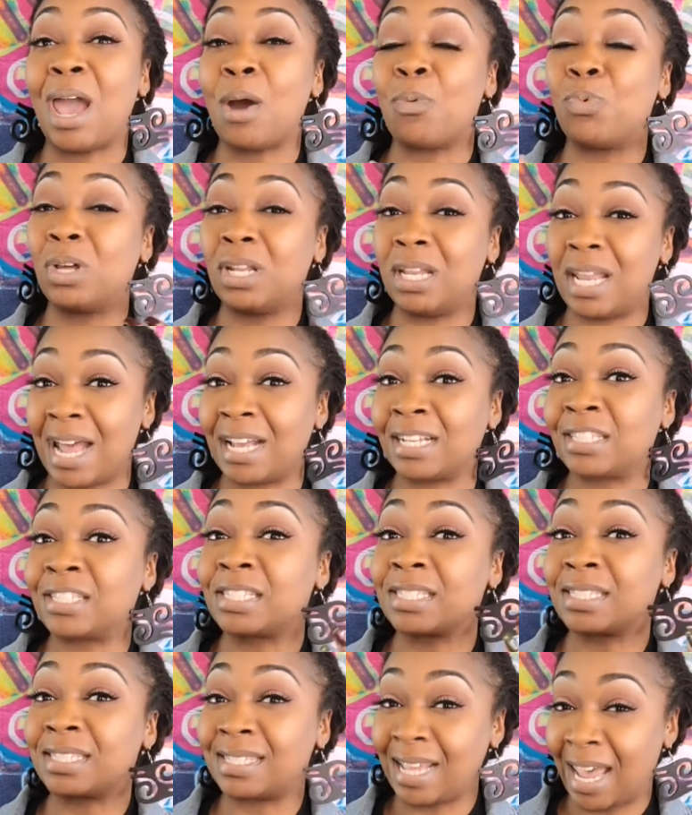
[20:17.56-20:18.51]
and would
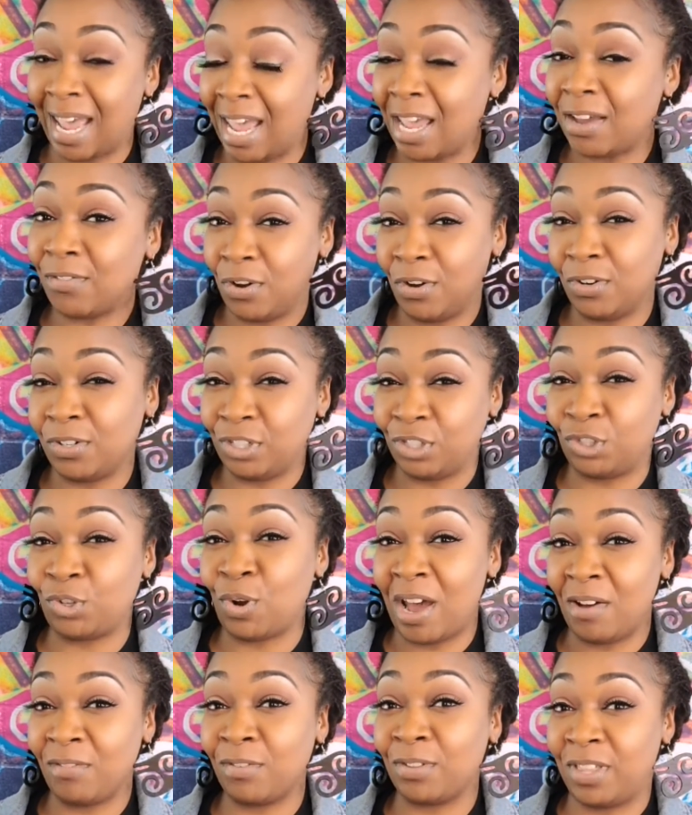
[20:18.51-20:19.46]
like to save on the
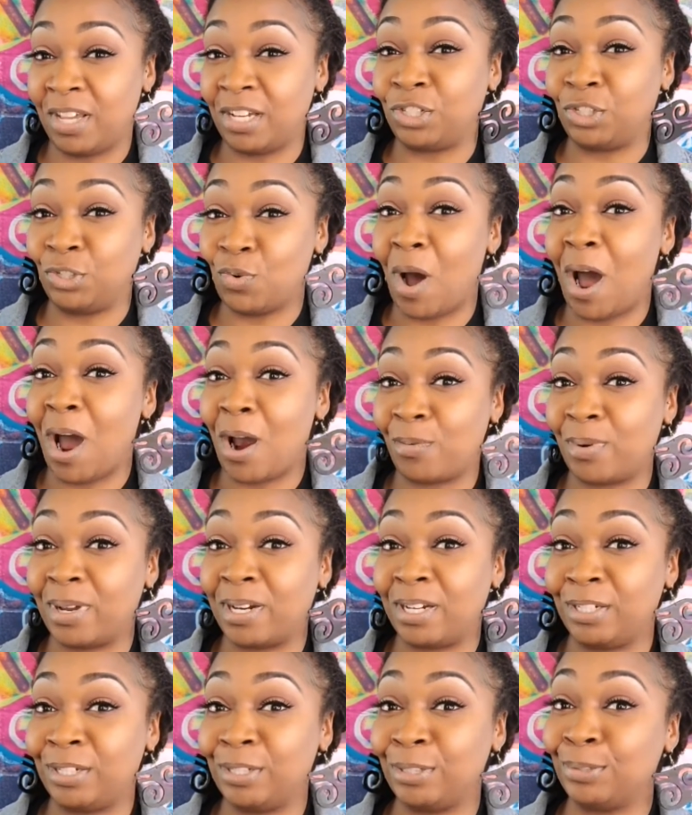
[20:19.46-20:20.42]
travel that you
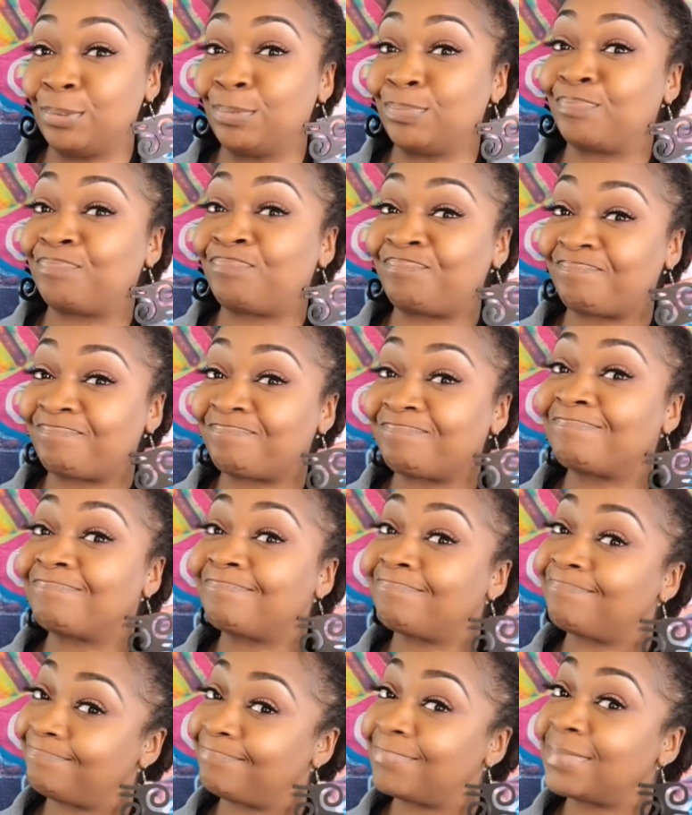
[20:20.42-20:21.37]
already do,
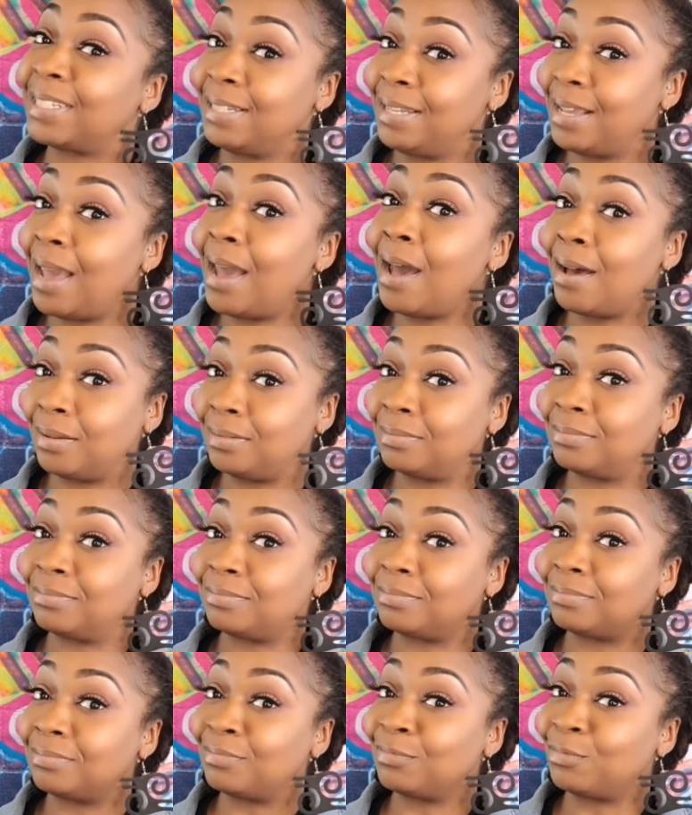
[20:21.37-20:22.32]
yeah,
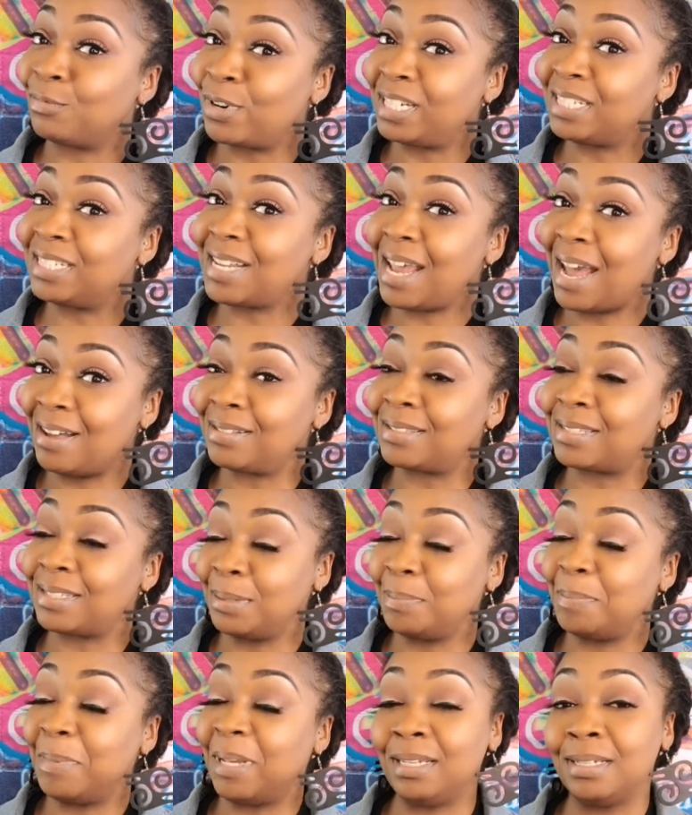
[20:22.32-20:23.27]
reach out
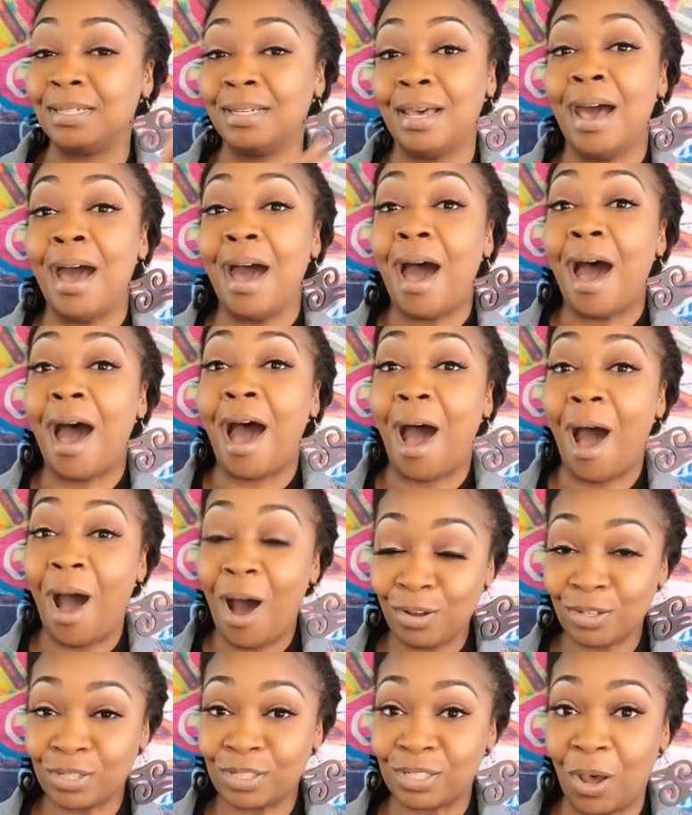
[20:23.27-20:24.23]
to me.
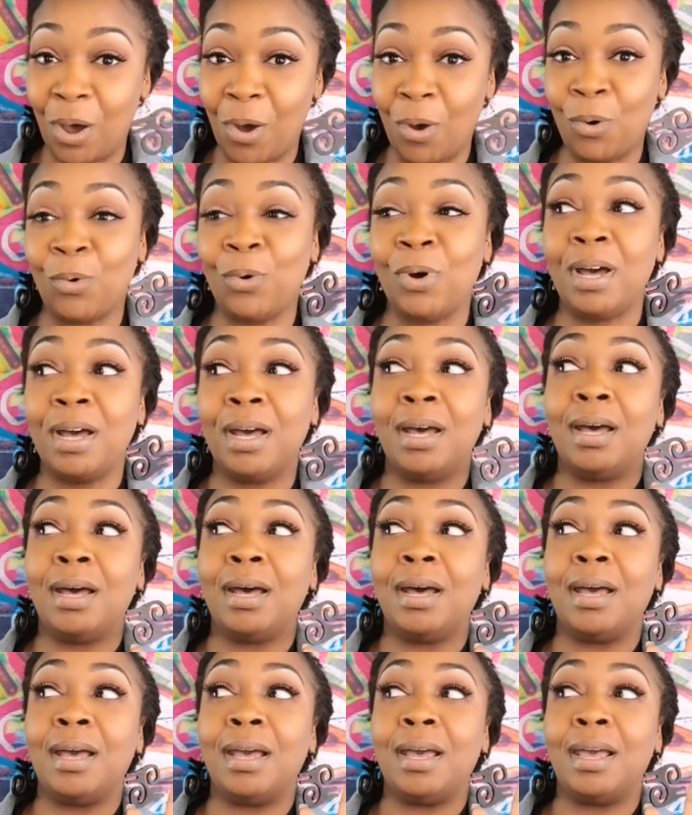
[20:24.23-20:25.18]
Also,
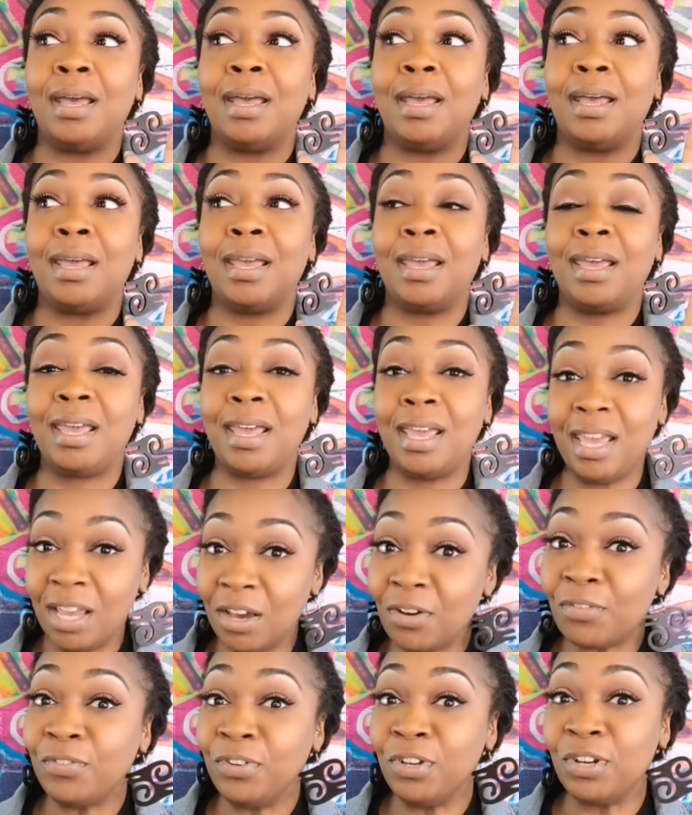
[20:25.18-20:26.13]

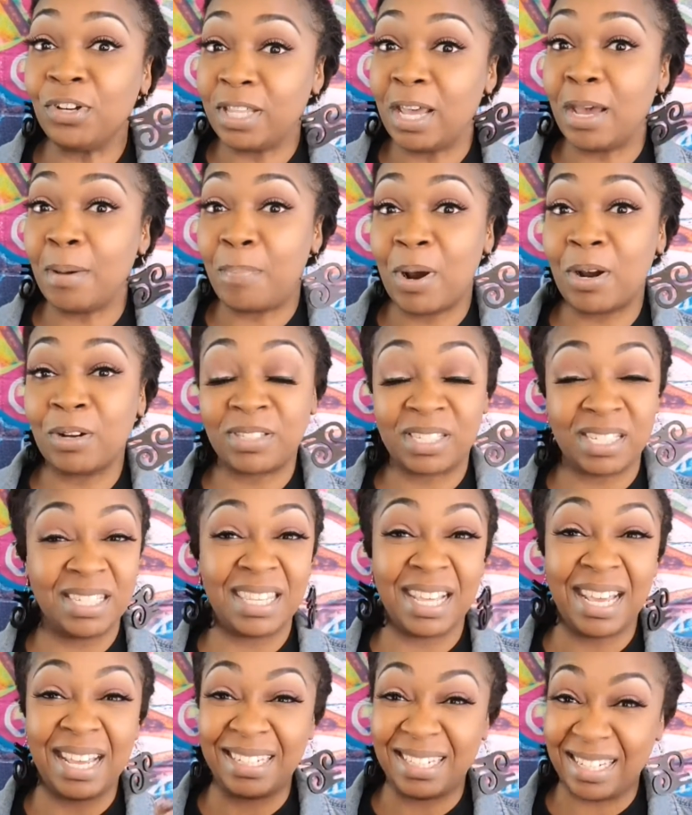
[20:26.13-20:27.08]
if you're that
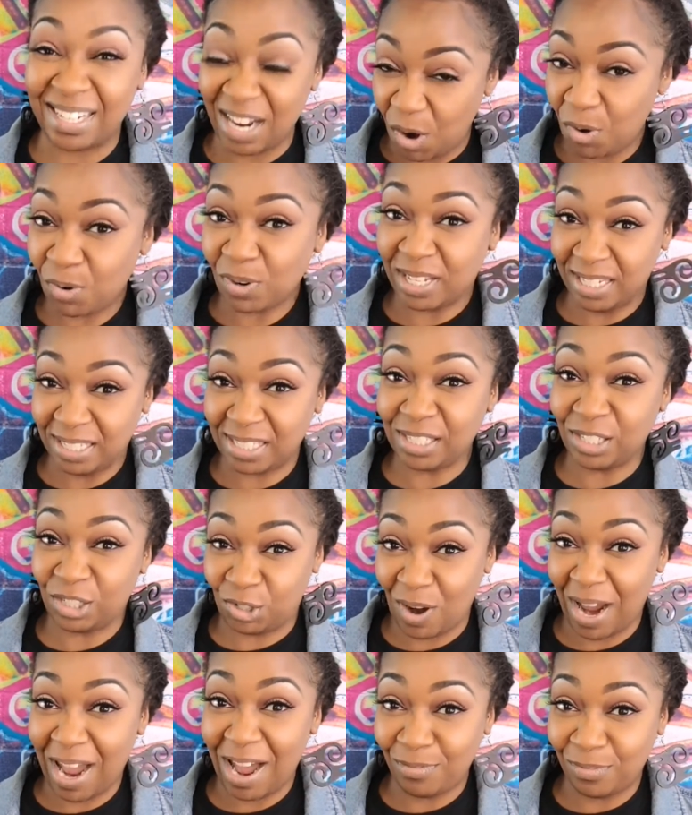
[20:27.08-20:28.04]
person that don't get to
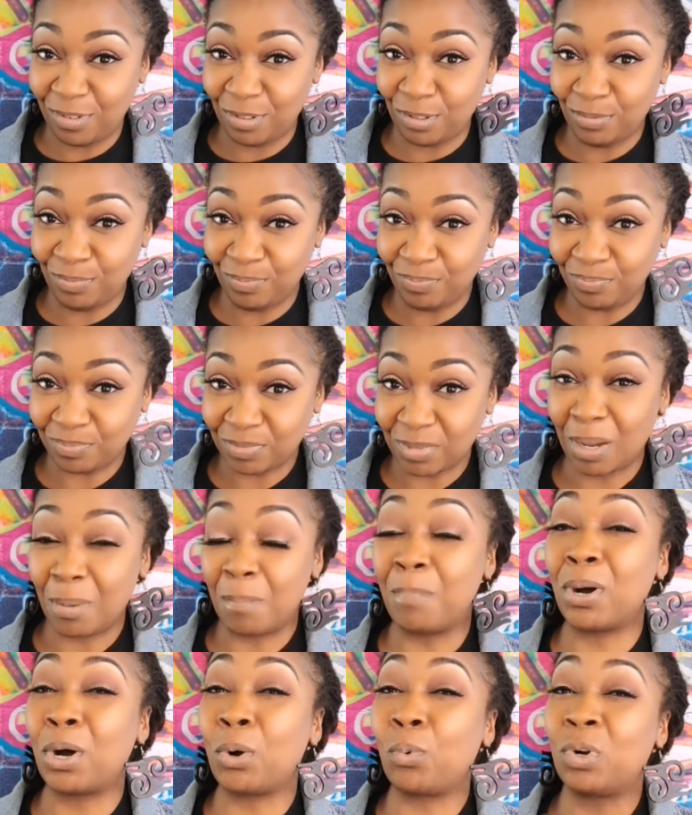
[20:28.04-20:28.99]
travel
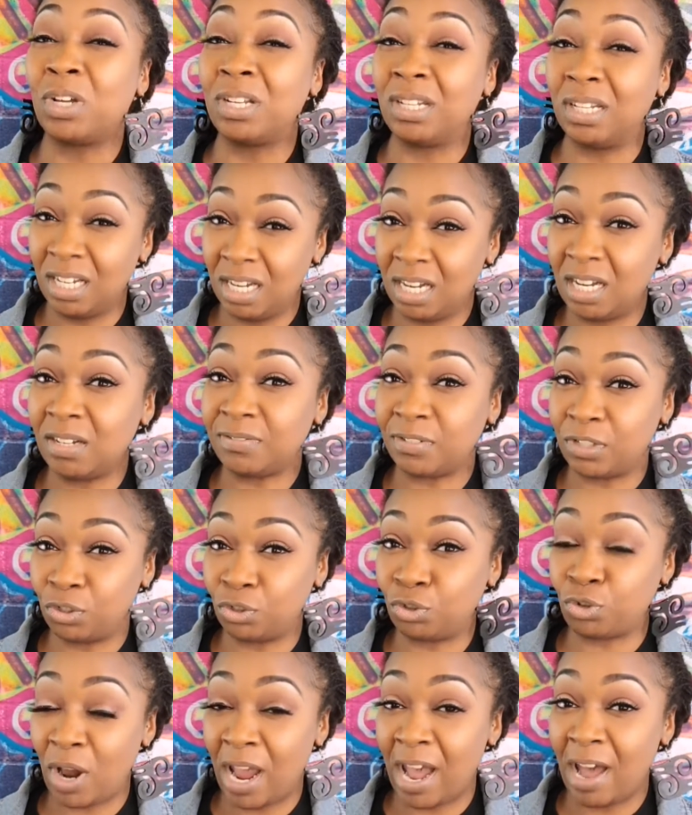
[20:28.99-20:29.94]
but would love
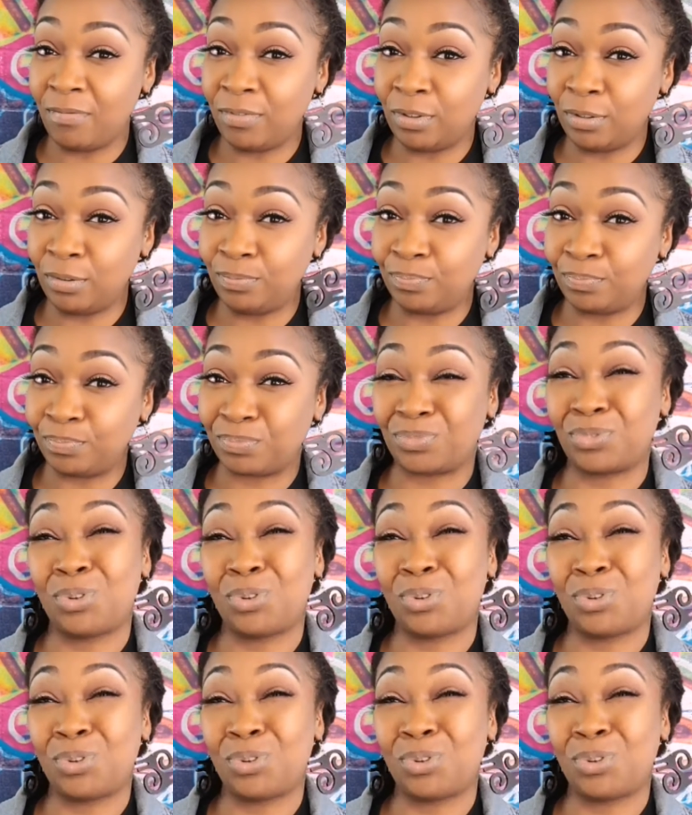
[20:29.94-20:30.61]
to travel,